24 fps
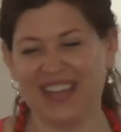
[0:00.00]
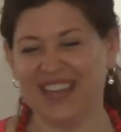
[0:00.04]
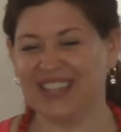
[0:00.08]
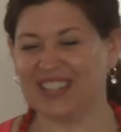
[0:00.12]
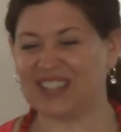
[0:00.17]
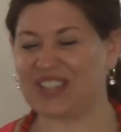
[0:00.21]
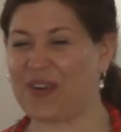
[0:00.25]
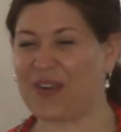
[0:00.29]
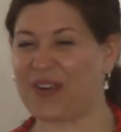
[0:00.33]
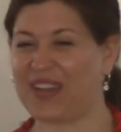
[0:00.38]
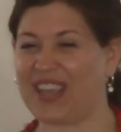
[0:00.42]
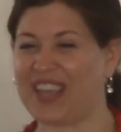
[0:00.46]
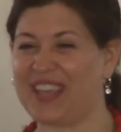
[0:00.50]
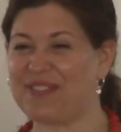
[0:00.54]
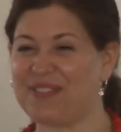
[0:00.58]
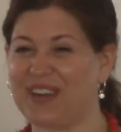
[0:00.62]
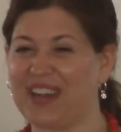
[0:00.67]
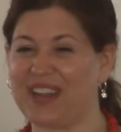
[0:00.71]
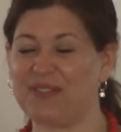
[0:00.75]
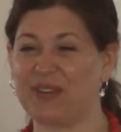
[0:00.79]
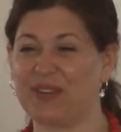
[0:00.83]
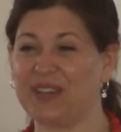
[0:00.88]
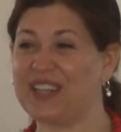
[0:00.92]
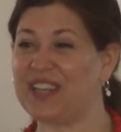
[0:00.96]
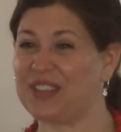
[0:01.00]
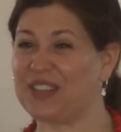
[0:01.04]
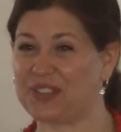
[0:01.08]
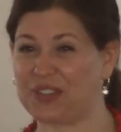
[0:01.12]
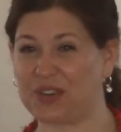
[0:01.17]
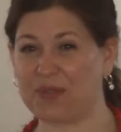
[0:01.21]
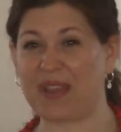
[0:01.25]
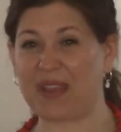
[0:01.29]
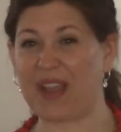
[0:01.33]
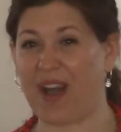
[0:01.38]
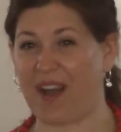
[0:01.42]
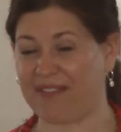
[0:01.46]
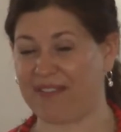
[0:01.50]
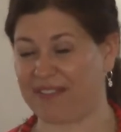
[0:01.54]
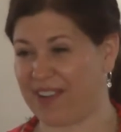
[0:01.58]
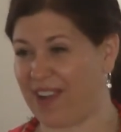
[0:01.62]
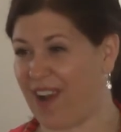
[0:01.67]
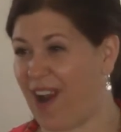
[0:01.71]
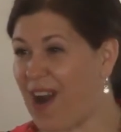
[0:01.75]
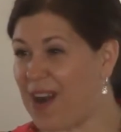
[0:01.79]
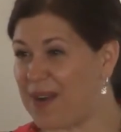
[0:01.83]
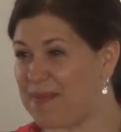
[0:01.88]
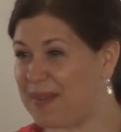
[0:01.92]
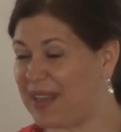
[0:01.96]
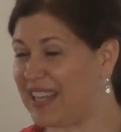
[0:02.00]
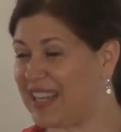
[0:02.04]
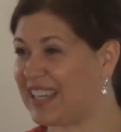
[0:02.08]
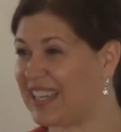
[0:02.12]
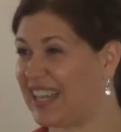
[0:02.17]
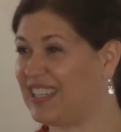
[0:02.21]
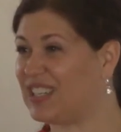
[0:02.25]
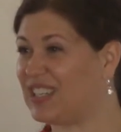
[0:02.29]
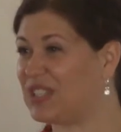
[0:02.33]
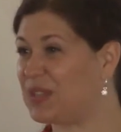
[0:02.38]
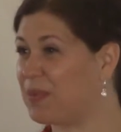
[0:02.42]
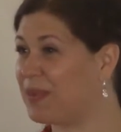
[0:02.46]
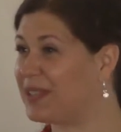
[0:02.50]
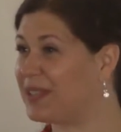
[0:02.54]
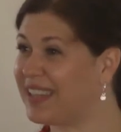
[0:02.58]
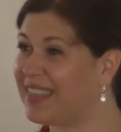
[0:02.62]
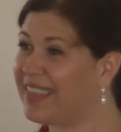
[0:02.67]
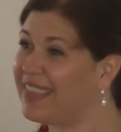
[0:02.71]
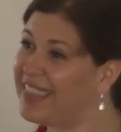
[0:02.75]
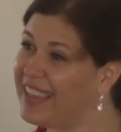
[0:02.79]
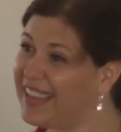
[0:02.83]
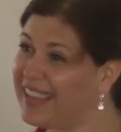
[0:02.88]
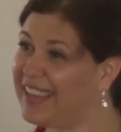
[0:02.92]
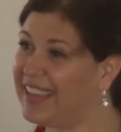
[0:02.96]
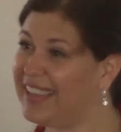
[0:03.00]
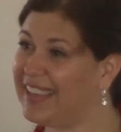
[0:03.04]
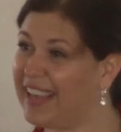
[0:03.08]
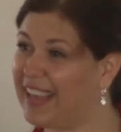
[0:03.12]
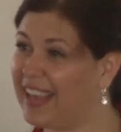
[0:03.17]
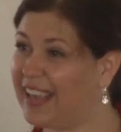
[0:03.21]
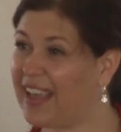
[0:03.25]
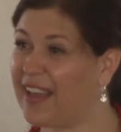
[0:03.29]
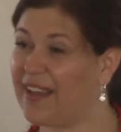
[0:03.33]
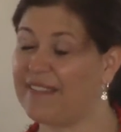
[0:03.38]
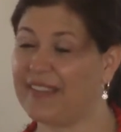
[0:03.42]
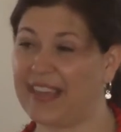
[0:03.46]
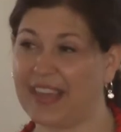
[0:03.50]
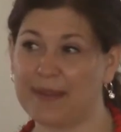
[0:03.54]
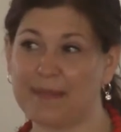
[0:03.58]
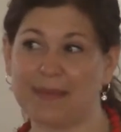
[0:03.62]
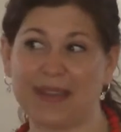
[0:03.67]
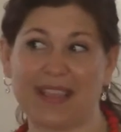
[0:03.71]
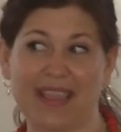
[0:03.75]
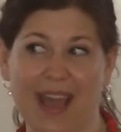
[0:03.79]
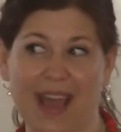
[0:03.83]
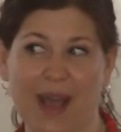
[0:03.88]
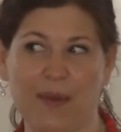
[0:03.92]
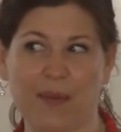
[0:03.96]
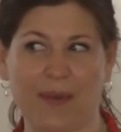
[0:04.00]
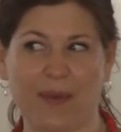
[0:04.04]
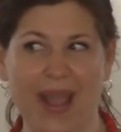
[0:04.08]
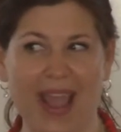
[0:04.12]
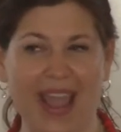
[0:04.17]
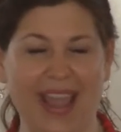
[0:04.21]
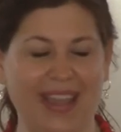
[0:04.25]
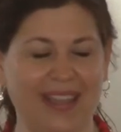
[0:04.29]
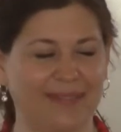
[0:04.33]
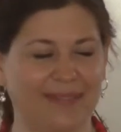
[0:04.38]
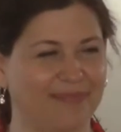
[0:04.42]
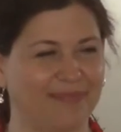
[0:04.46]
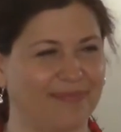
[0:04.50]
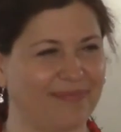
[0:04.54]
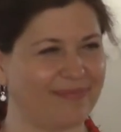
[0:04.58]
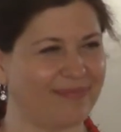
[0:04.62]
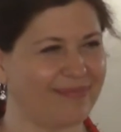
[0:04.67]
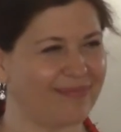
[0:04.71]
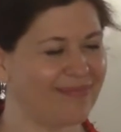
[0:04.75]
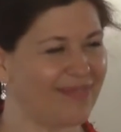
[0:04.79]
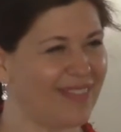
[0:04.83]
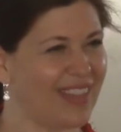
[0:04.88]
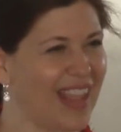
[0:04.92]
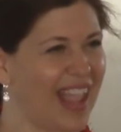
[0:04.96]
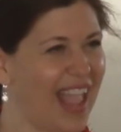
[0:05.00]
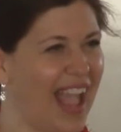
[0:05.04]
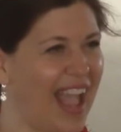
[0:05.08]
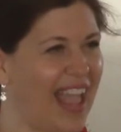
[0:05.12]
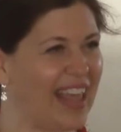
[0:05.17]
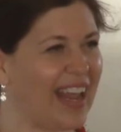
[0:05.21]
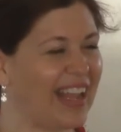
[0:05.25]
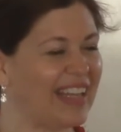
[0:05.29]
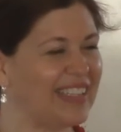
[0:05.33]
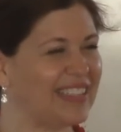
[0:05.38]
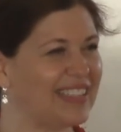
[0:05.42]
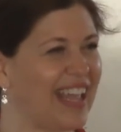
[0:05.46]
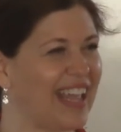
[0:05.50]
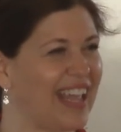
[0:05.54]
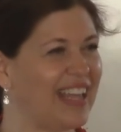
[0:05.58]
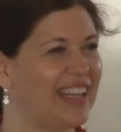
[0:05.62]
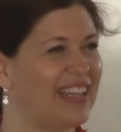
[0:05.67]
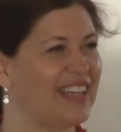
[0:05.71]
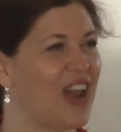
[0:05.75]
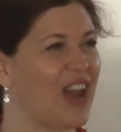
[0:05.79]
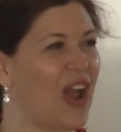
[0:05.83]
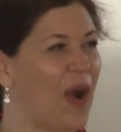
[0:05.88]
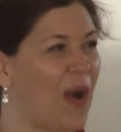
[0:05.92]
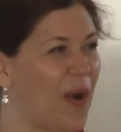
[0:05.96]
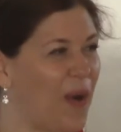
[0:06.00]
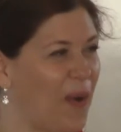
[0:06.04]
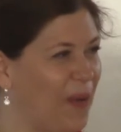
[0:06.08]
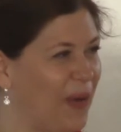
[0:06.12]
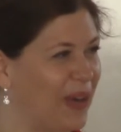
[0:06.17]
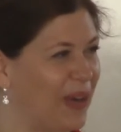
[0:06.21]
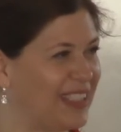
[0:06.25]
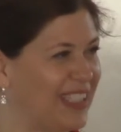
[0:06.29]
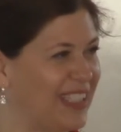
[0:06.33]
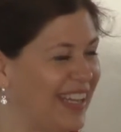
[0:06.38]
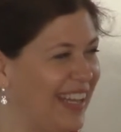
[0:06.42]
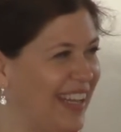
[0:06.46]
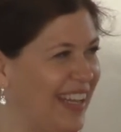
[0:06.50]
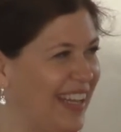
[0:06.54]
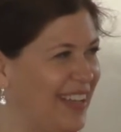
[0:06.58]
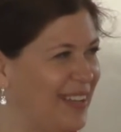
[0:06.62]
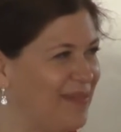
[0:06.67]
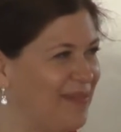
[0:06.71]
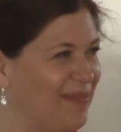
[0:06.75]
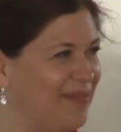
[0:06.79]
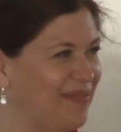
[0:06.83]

so he it really threw me off guard because i just wasn't thinking of him in that way and I said no to him.